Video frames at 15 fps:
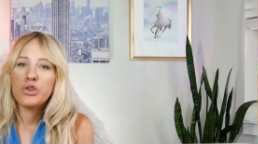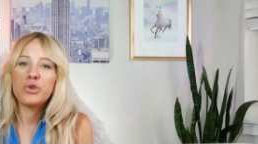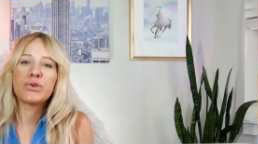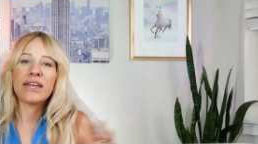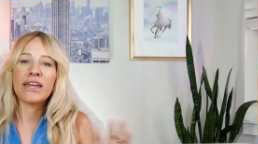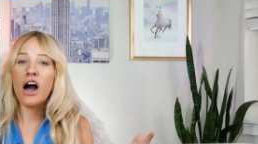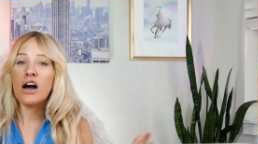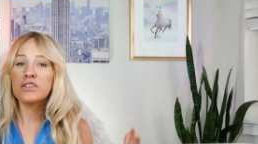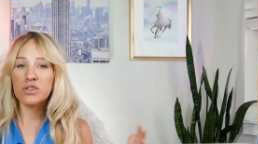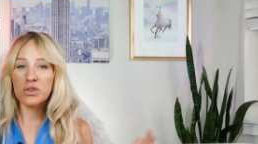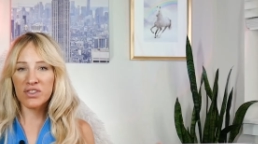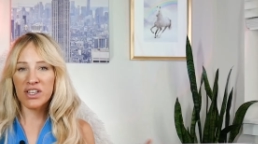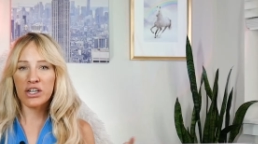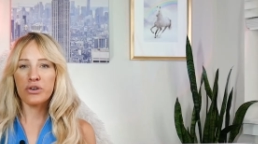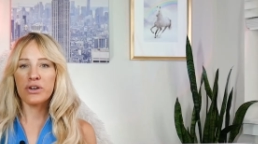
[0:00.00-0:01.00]
can also
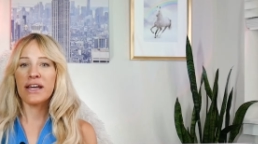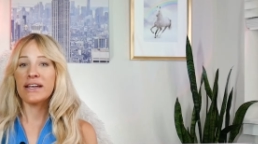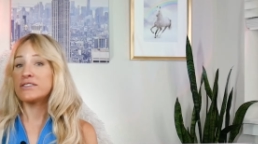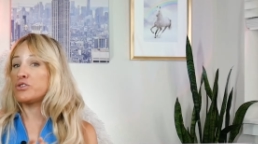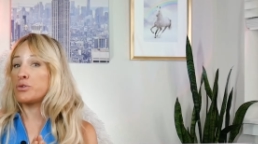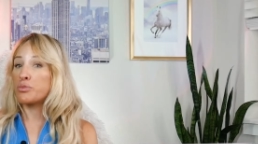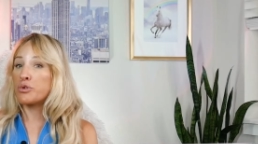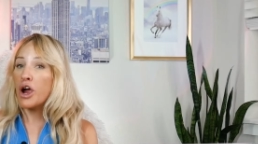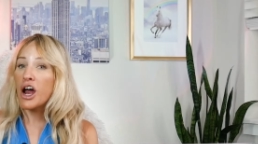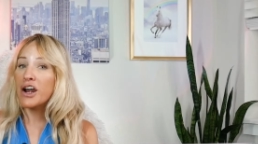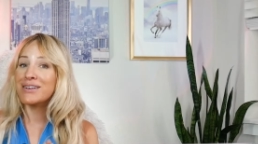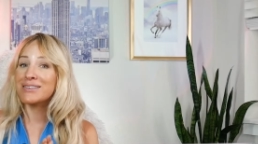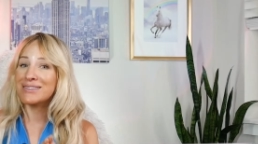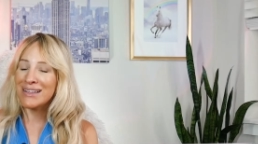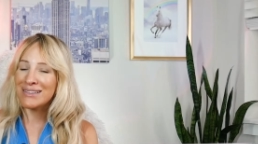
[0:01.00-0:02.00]
synchronize your
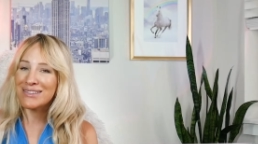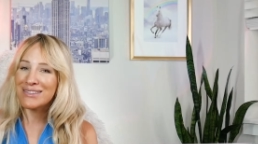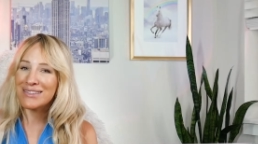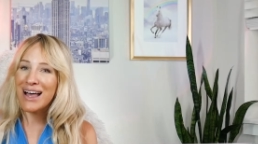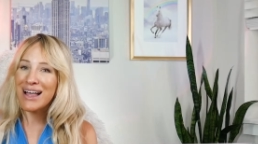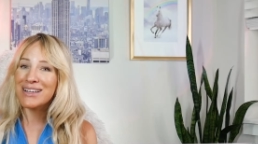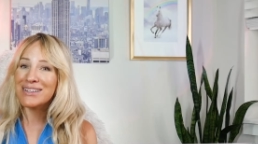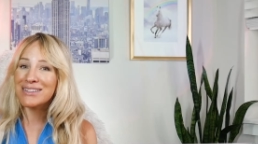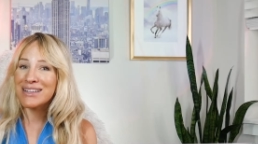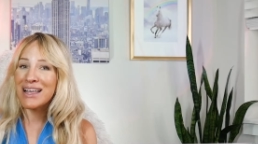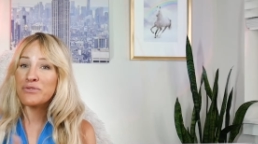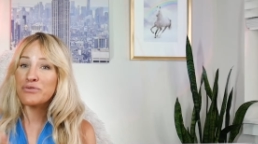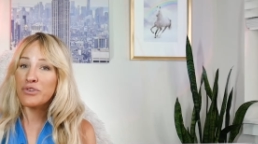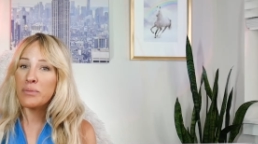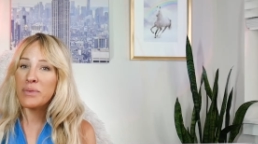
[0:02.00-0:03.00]
products and sales
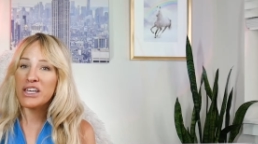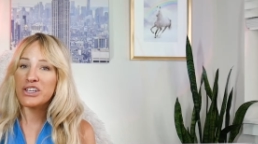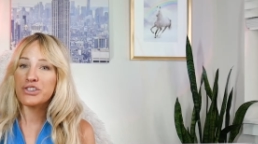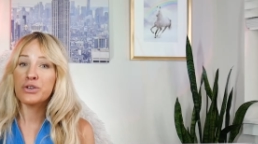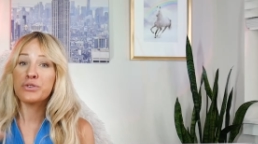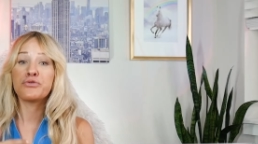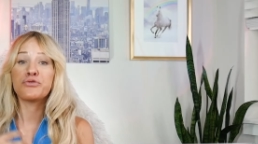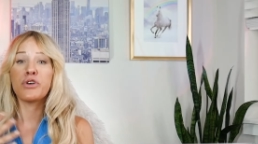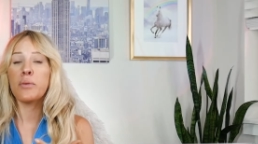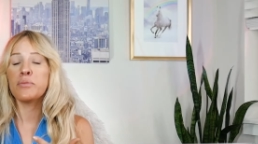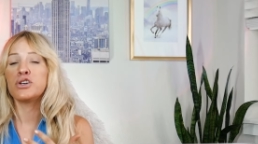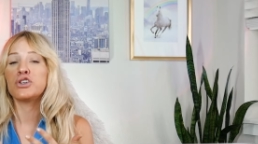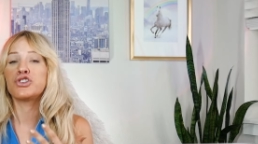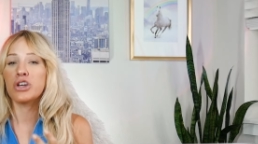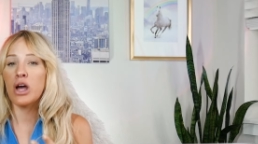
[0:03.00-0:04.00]
information from
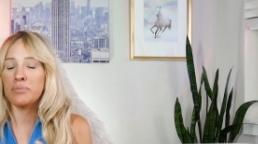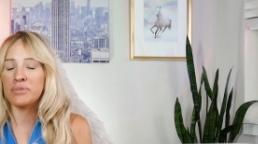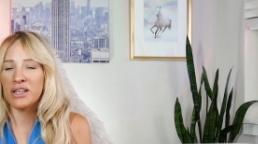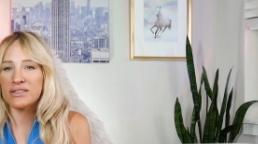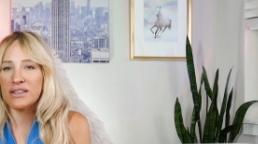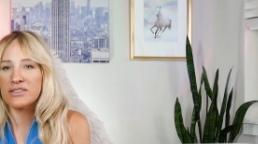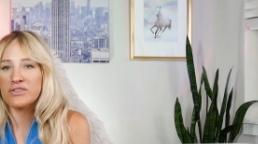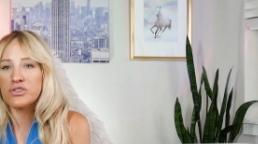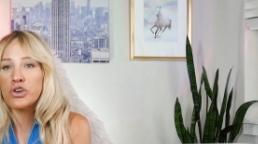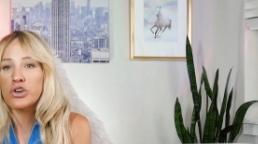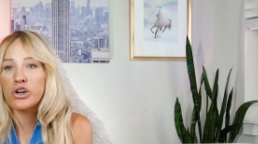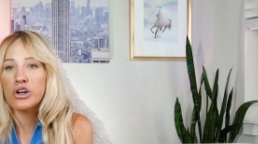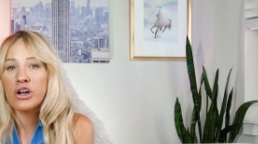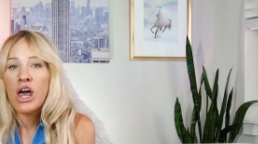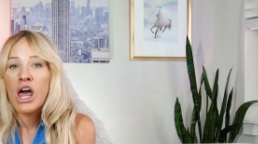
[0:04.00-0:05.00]
your Shoplazza
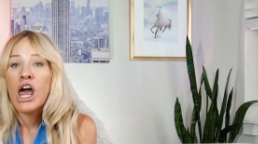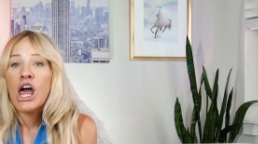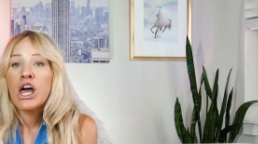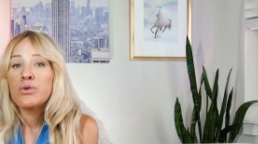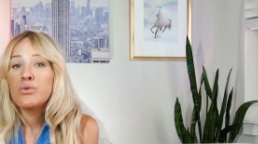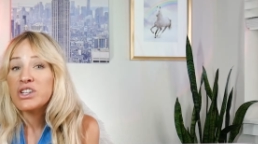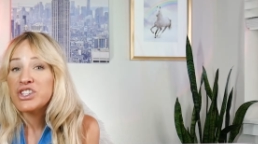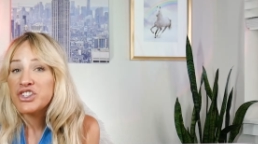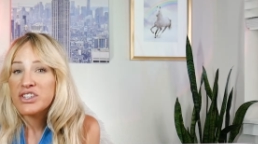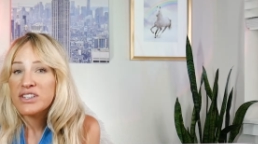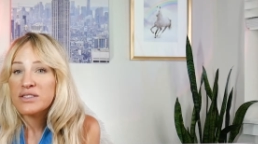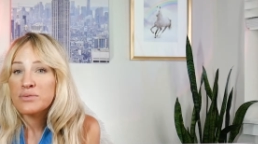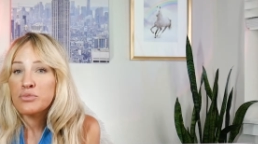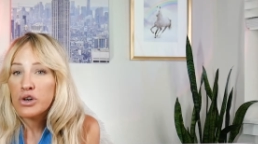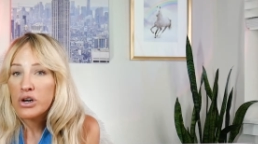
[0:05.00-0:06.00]
store, which
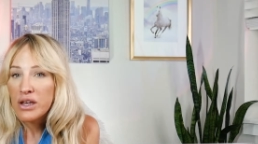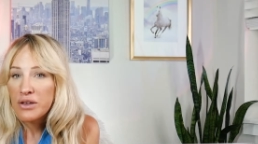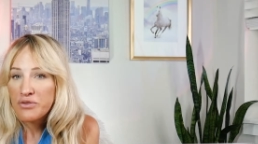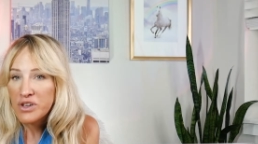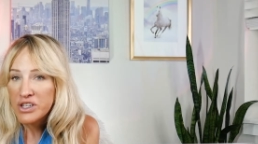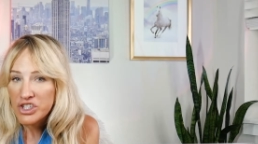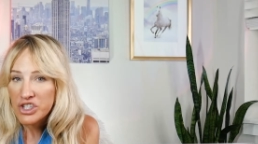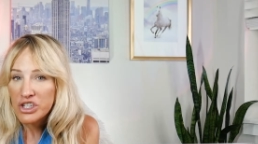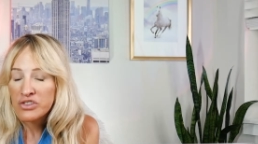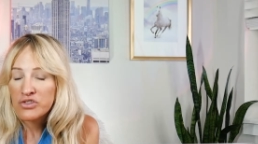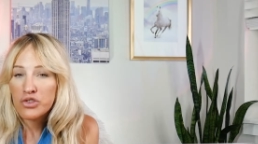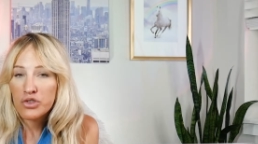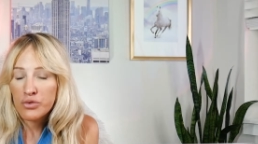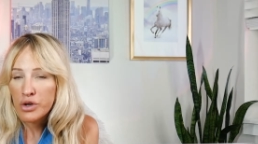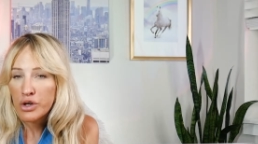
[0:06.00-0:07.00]
is more efficient
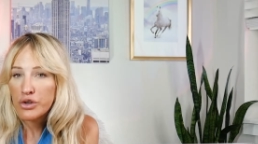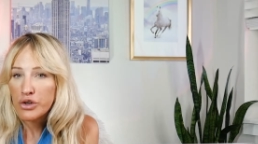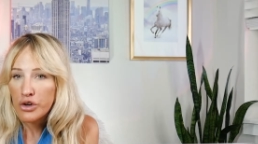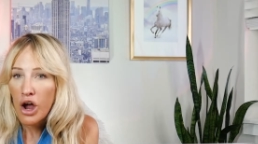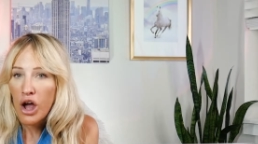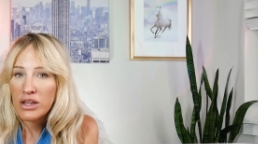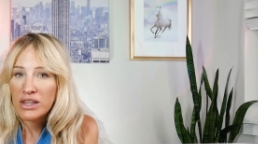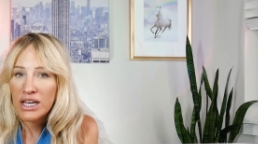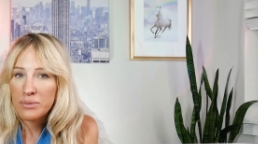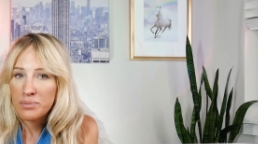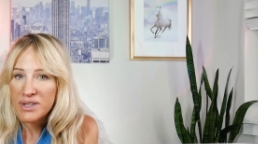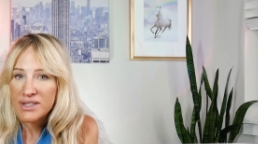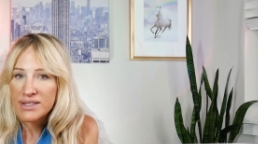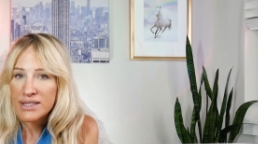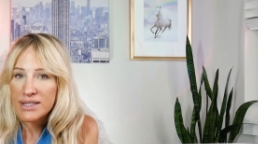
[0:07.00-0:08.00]
to grow your online
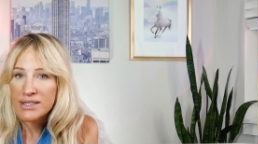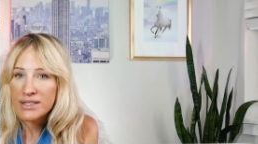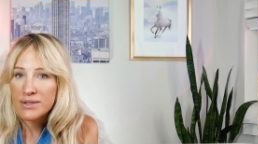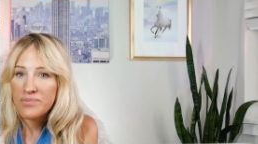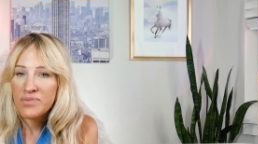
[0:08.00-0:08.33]
business.